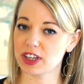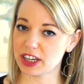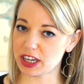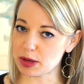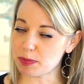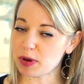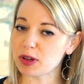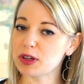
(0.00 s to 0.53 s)

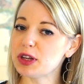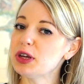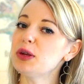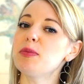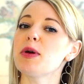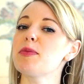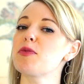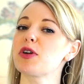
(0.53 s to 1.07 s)
keep a little
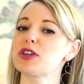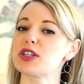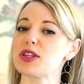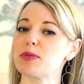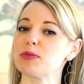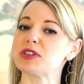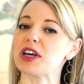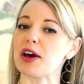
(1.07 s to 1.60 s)
bit more to
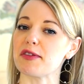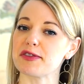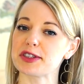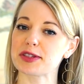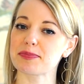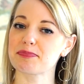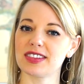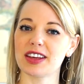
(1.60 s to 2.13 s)

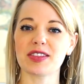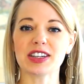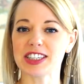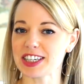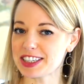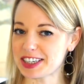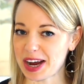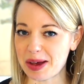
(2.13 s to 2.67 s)
themselves. Now this
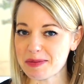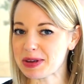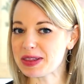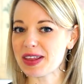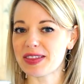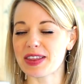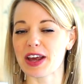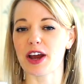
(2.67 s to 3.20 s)
does not mean
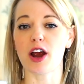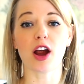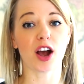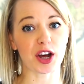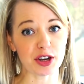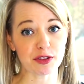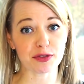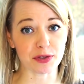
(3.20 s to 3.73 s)
that they are
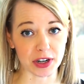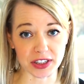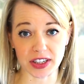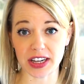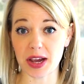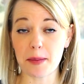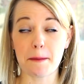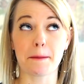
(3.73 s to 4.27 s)

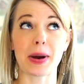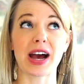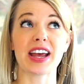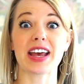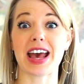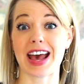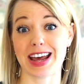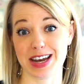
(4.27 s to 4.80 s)
unfriendly
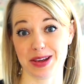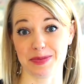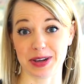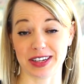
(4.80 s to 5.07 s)
by any